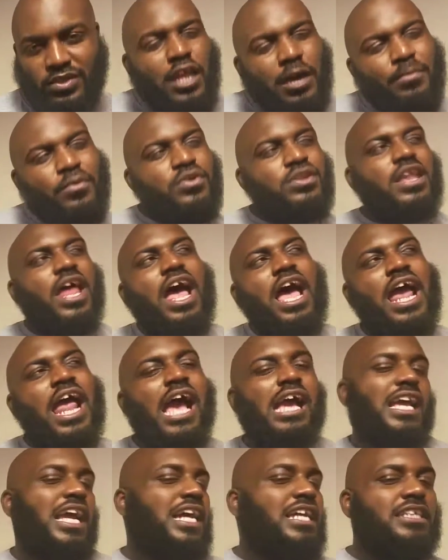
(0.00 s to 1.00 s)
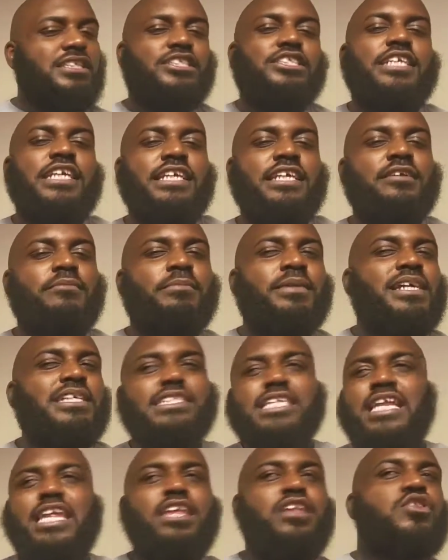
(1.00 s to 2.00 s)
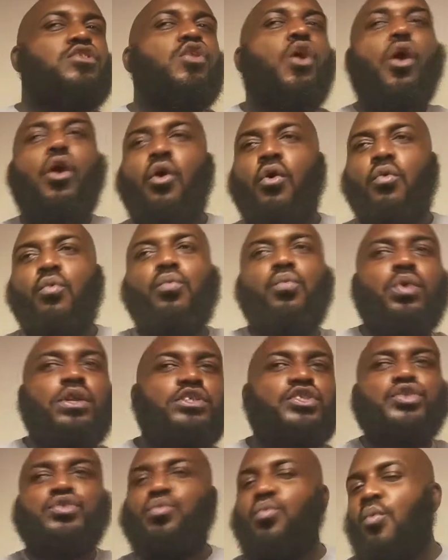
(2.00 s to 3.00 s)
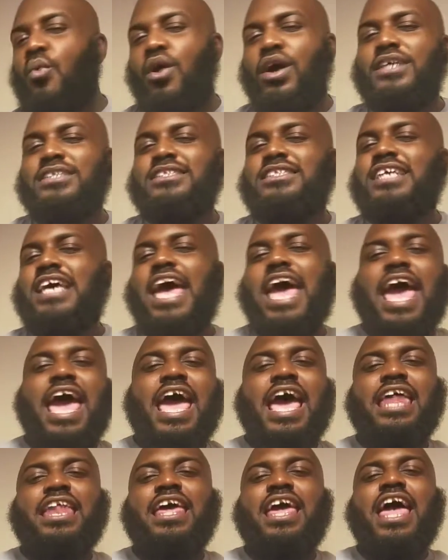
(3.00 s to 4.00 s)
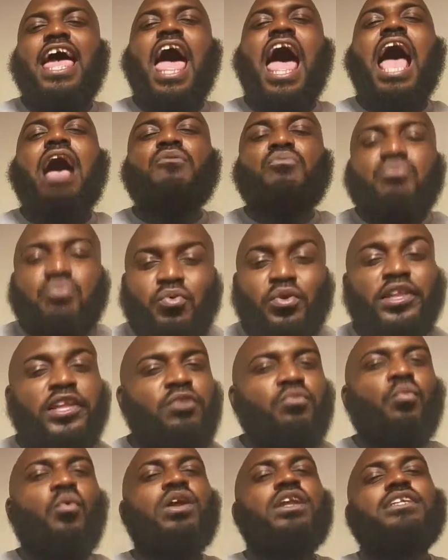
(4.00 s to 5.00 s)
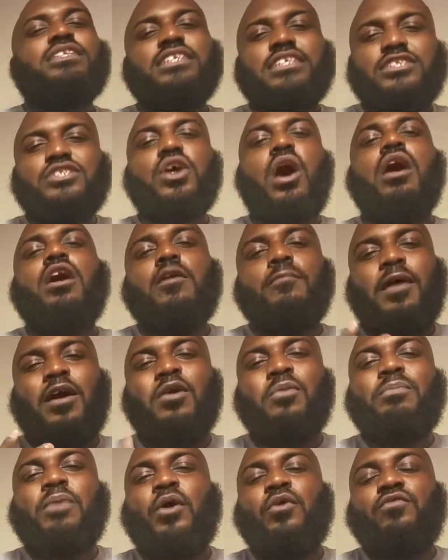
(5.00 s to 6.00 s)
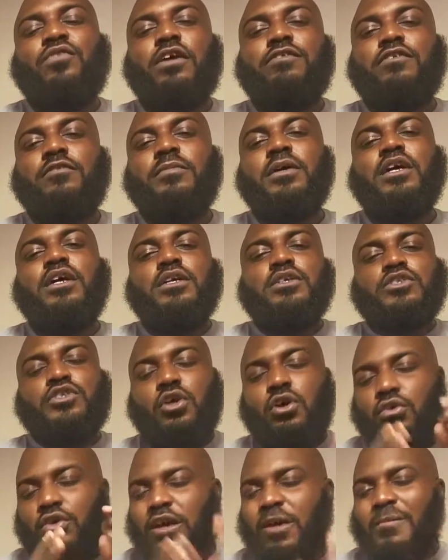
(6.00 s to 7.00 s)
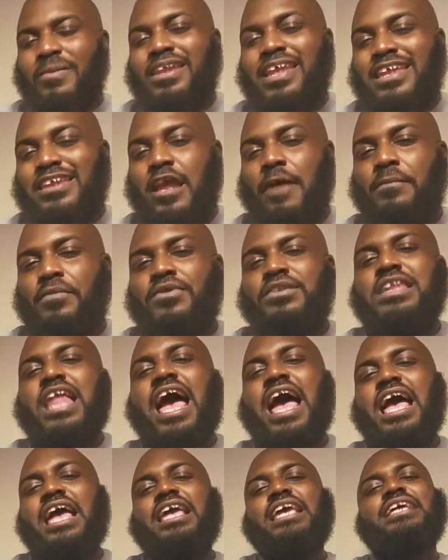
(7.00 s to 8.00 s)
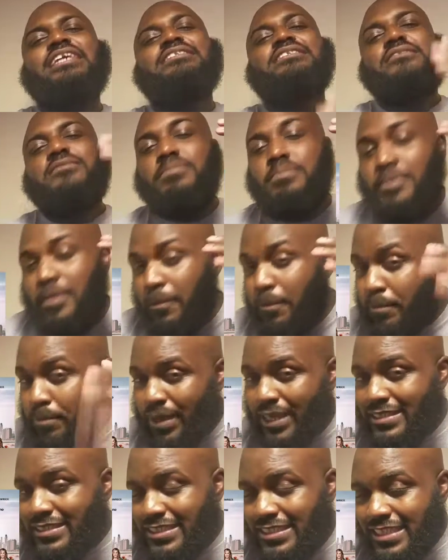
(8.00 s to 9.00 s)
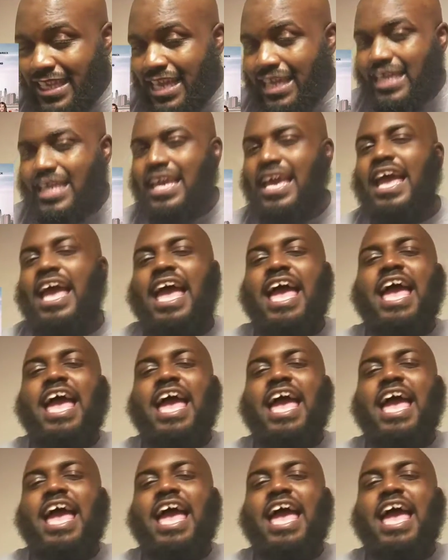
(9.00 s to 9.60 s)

Number 9, I kind of cheated because I didn't know which one to add. I really wanted to talk about both of them. So coming in at number 9 is The Big Sick